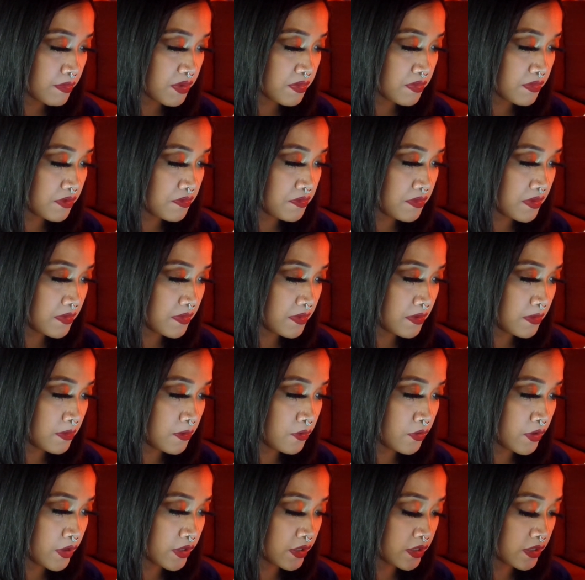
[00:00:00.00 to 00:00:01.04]
Maybe
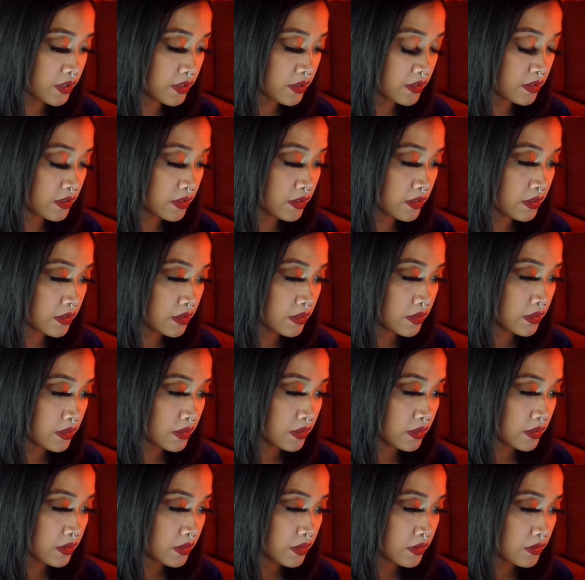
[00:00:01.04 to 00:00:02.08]
we're gonna
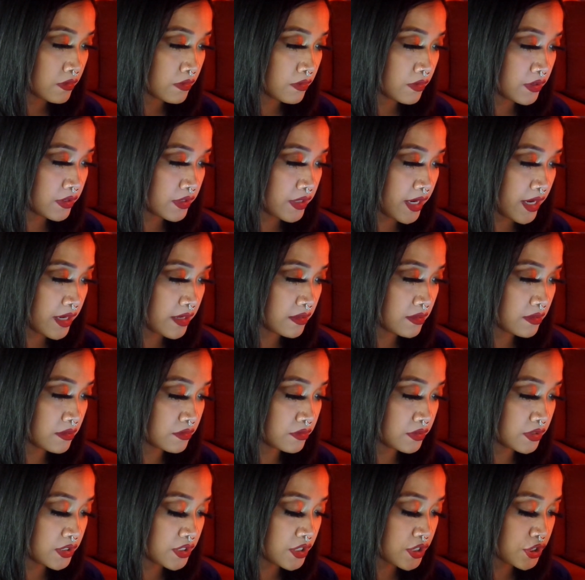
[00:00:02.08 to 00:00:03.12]
add a
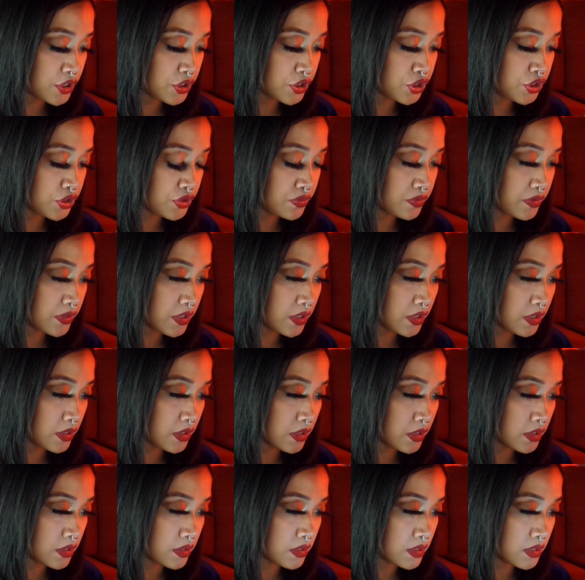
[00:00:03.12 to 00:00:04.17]
little touch to it.
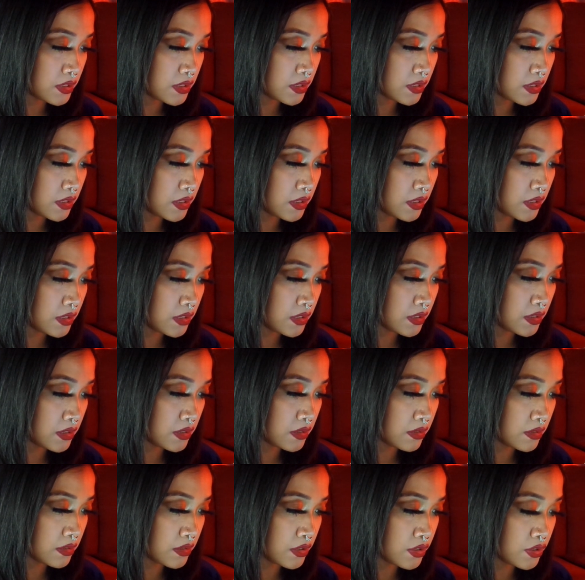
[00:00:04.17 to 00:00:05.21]
Let's see,
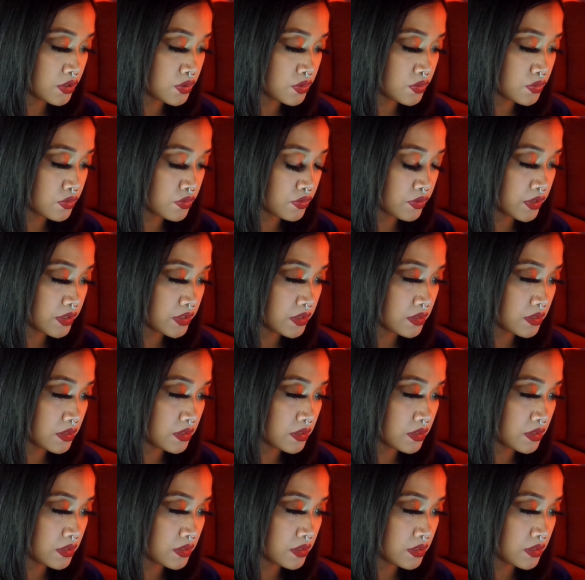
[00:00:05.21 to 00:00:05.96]
nothing too crazy.